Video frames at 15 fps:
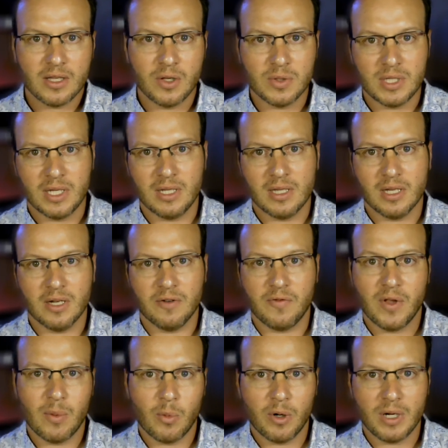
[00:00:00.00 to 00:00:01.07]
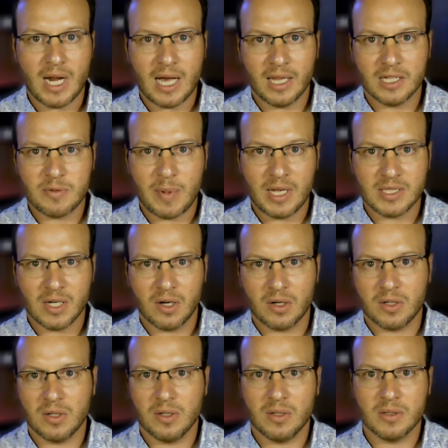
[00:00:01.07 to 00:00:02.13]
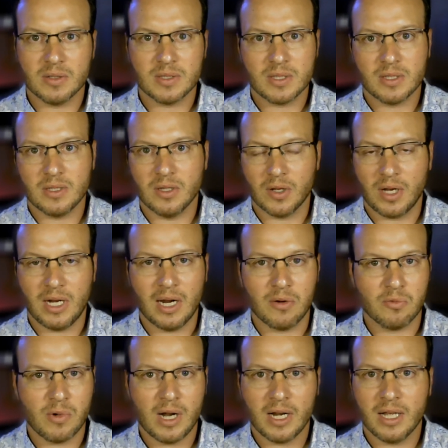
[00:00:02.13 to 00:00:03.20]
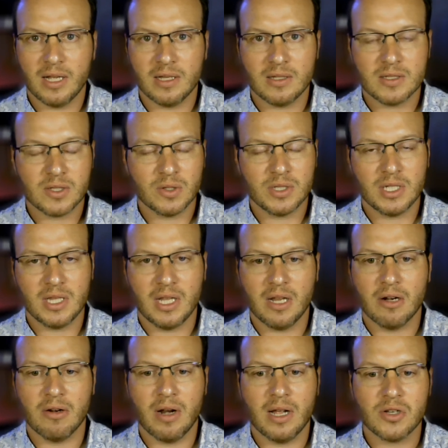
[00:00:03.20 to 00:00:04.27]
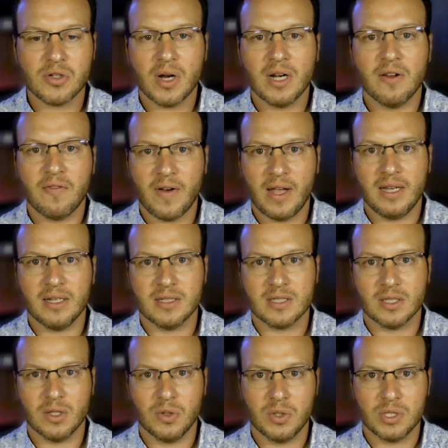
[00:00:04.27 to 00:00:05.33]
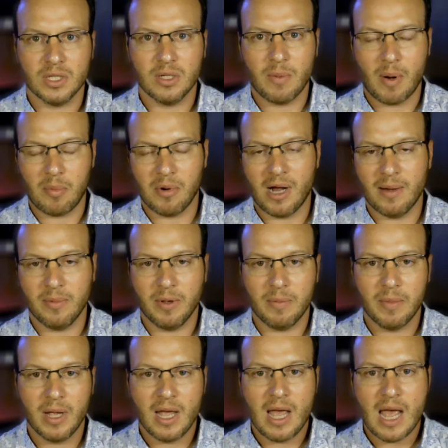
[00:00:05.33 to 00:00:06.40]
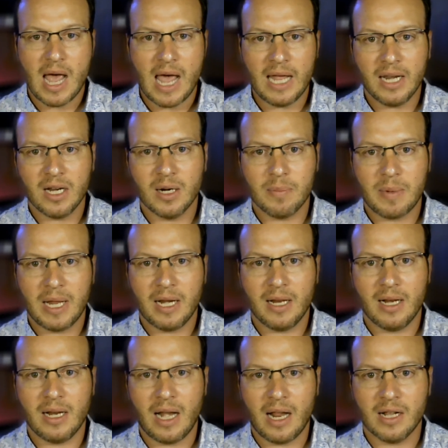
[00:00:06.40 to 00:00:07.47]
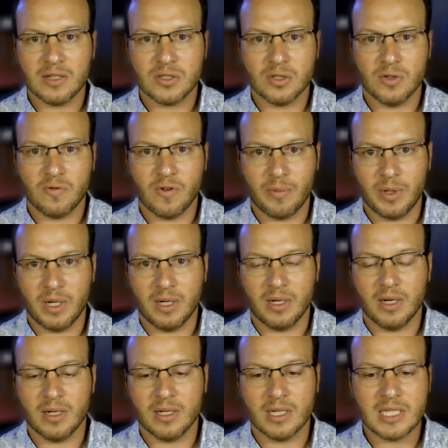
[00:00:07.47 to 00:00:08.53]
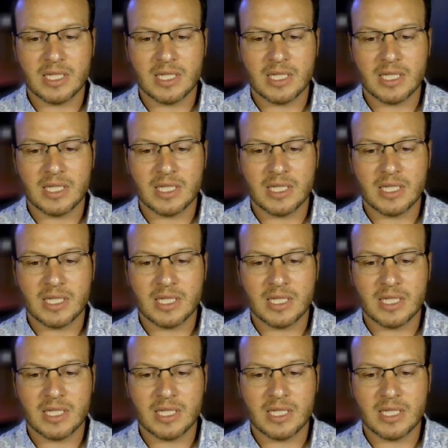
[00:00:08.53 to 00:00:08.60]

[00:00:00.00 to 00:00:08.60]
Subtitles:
using the VMware knowledge base articles, looking on Reddit, searching the internet, trying to find a solution to my problem. Ended up getting an answer from a